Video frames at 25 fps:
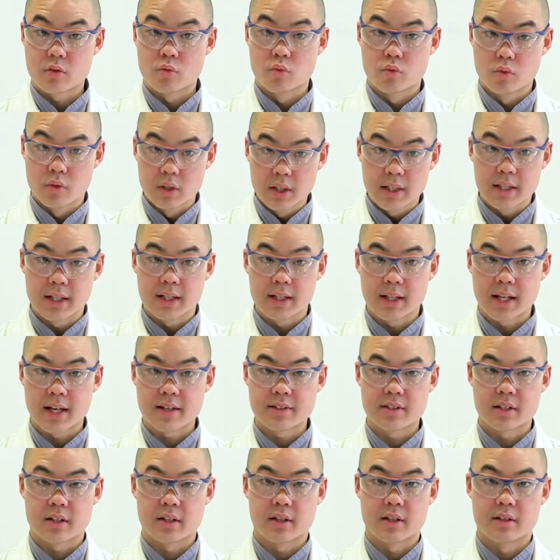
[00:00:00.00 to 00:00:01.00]
a really
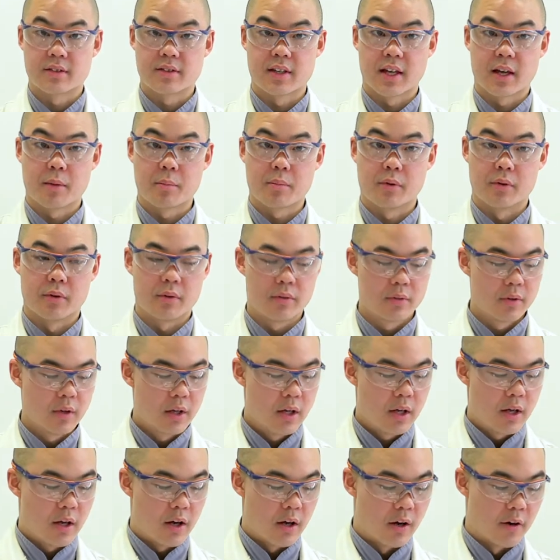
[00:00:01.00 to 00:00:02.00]
classic example
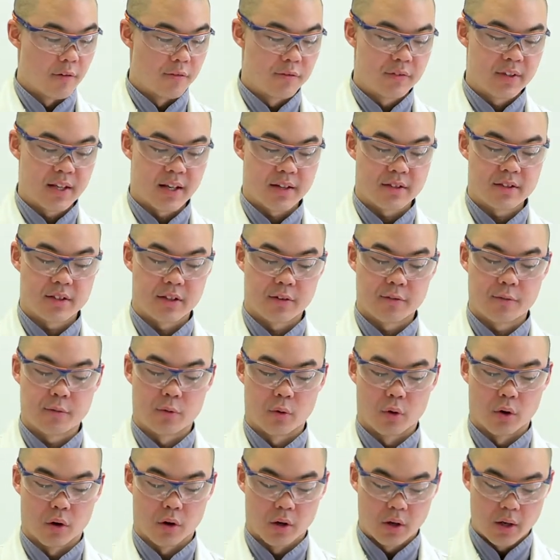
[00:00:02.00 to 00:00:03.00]
of testing
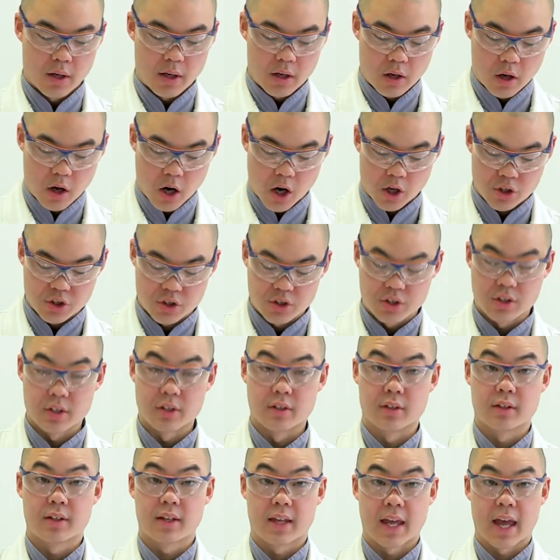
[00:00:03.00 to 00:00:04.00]
for
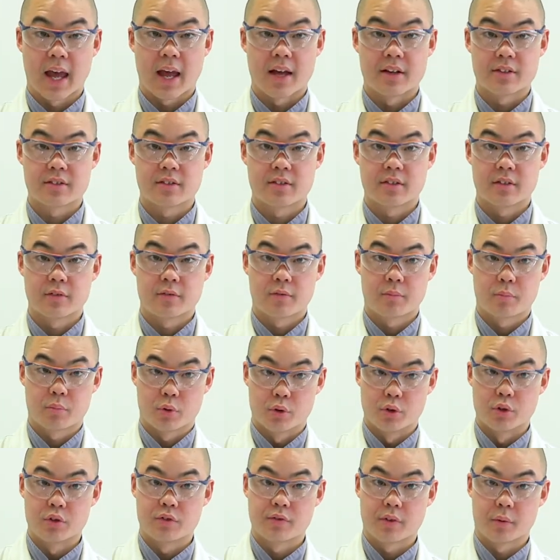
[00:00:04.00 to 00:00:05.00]
oxygen gas
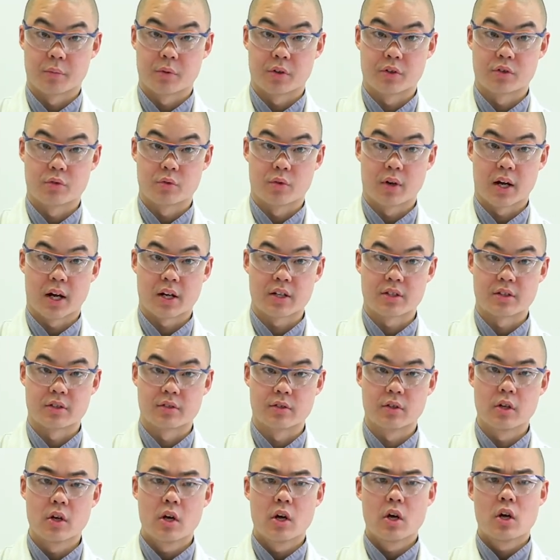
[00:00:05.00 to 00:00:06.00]
produced from this reaction.
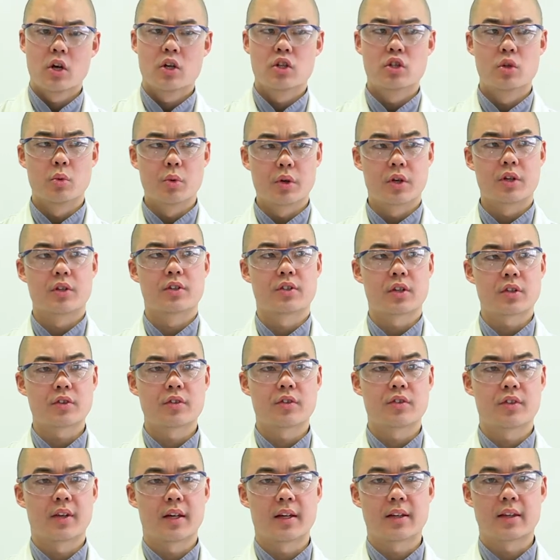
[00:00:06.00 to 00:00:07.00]
So we can start
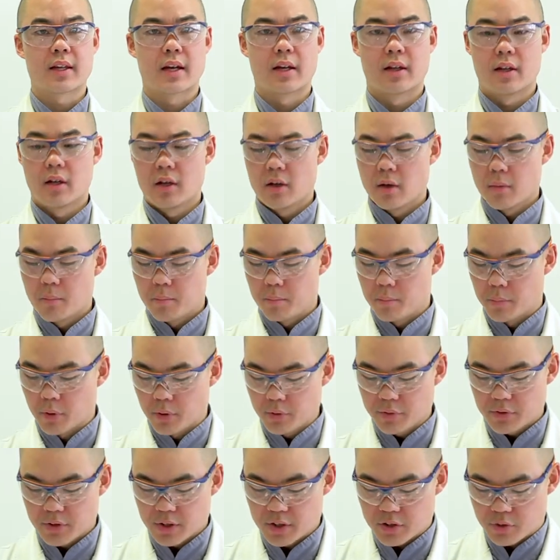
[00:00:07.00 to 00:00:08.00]
to think that
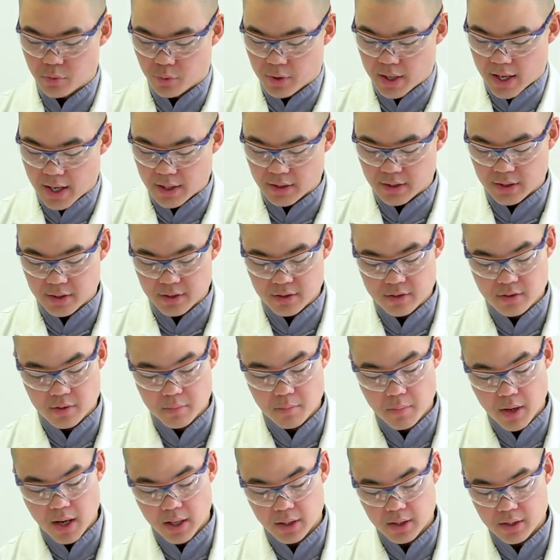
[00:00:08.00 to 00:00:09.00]
both these reactants,
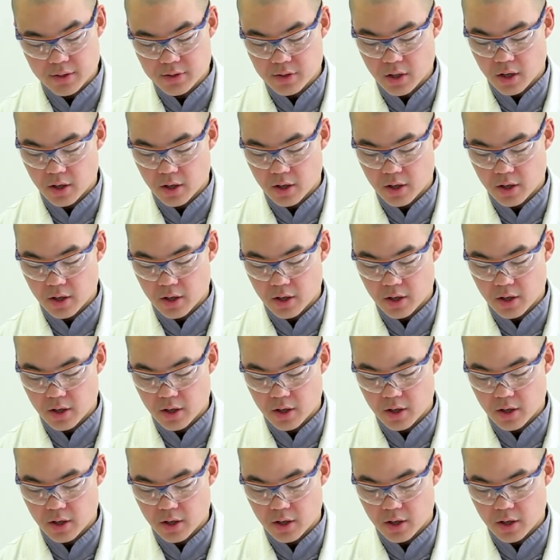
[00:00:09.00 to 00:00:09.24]
manganese